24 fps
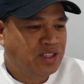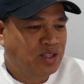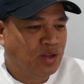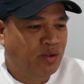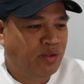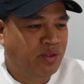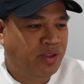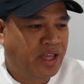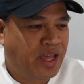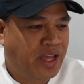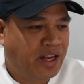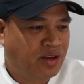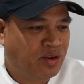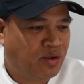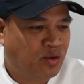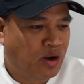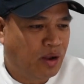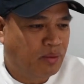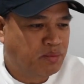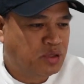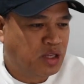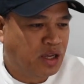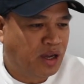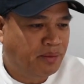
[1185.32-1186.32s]
so that
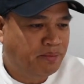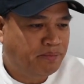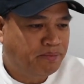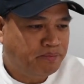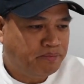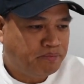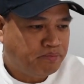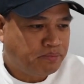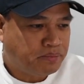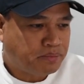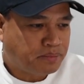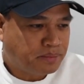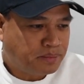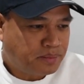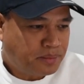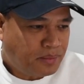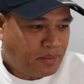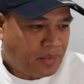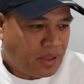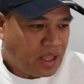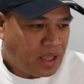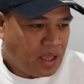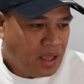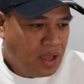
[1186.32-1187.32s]
wraps up
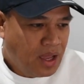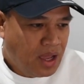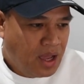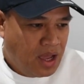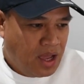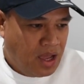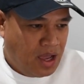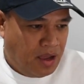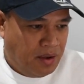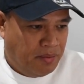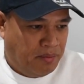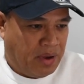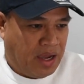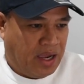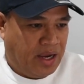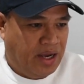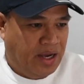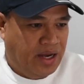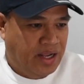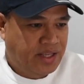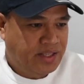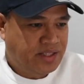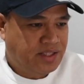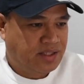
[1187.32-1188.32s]
my
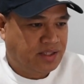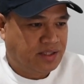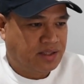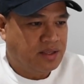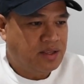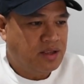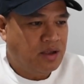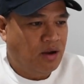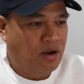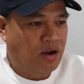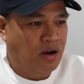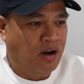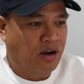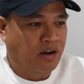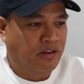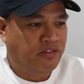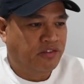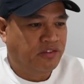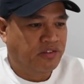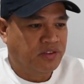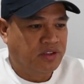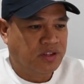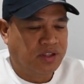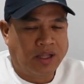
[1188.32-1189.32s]
list
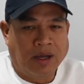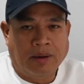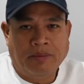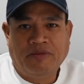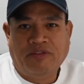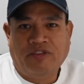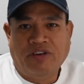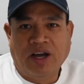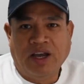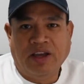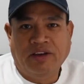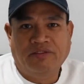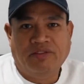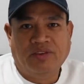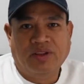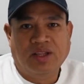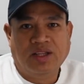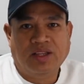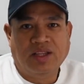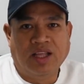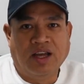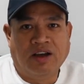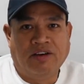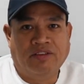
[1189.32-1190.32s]
of top 5
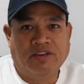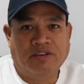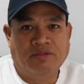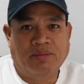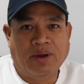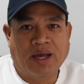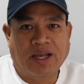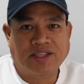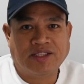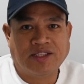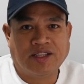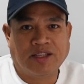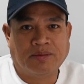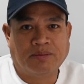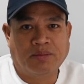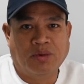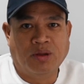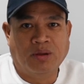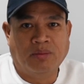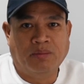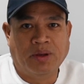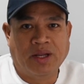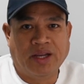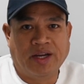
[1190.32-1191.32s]
Davao
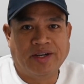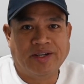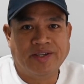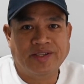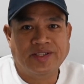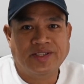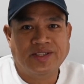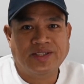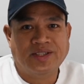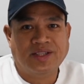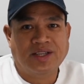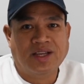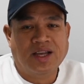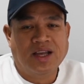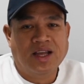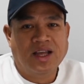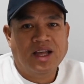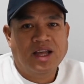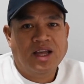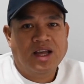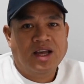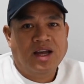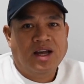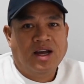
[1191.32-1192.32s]
basketball players.
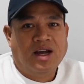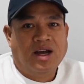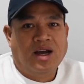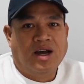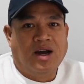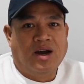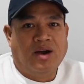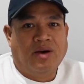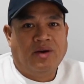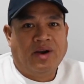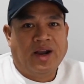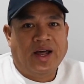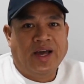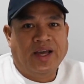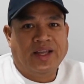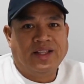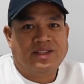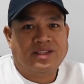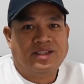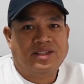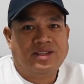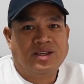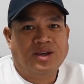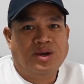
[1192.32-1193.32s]
All
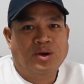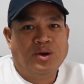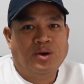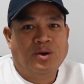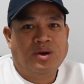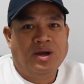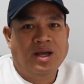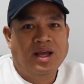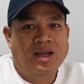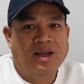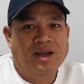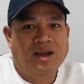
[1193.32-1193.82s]
right, so